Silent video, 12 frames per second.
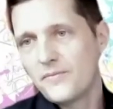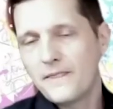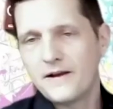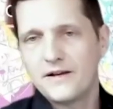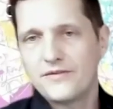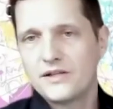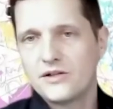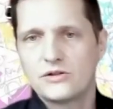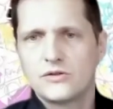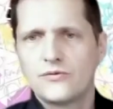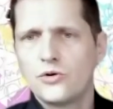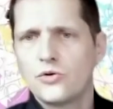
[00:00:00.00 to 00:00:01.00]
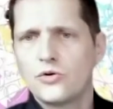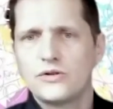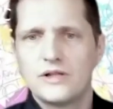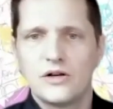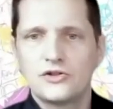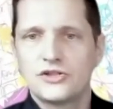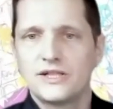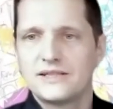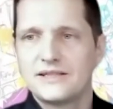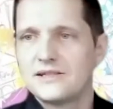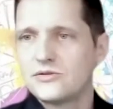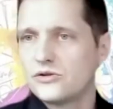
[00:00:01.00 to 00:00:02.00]
And I think also if you look on the logics,
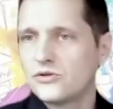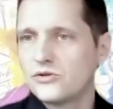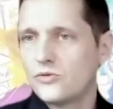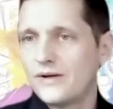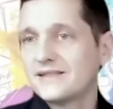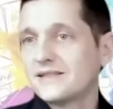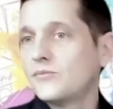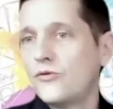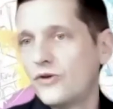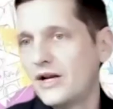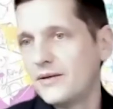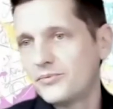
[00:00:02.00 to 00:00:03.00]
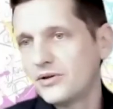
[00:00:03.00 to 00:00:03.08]
there's also quite some overlap